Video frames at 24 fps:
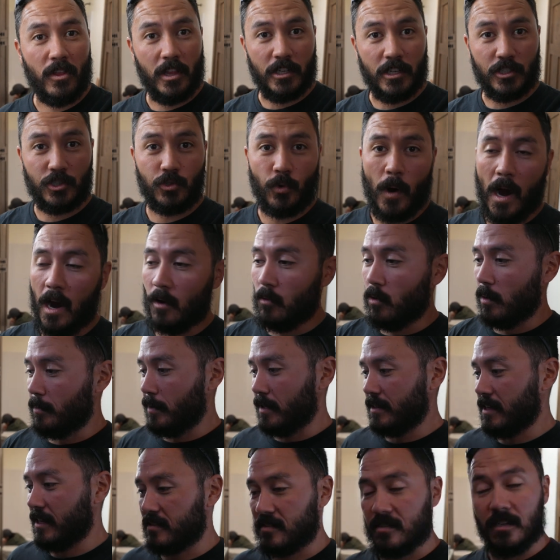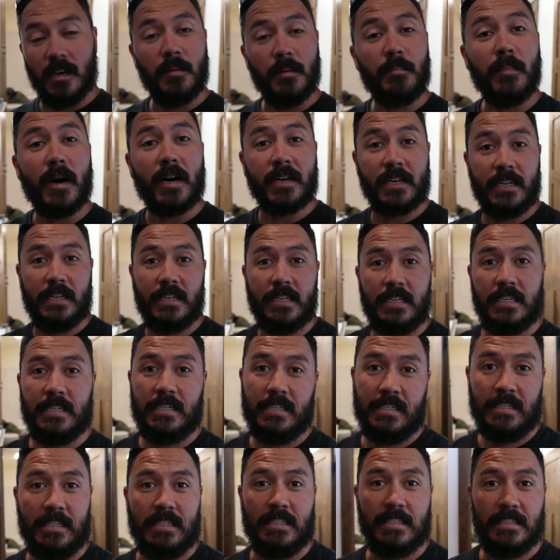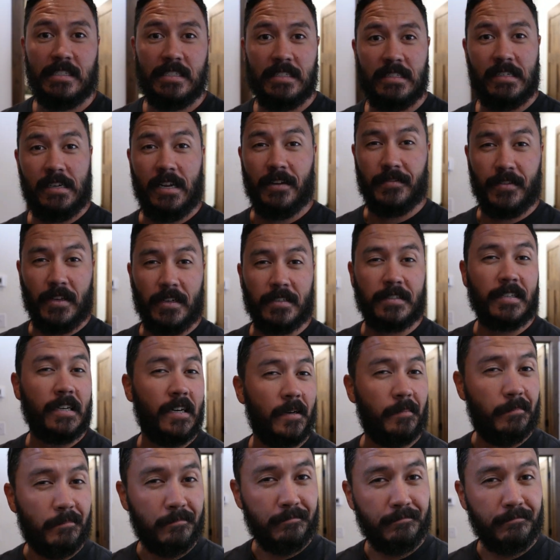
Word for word: all the drywall mud that somebody left on the tub.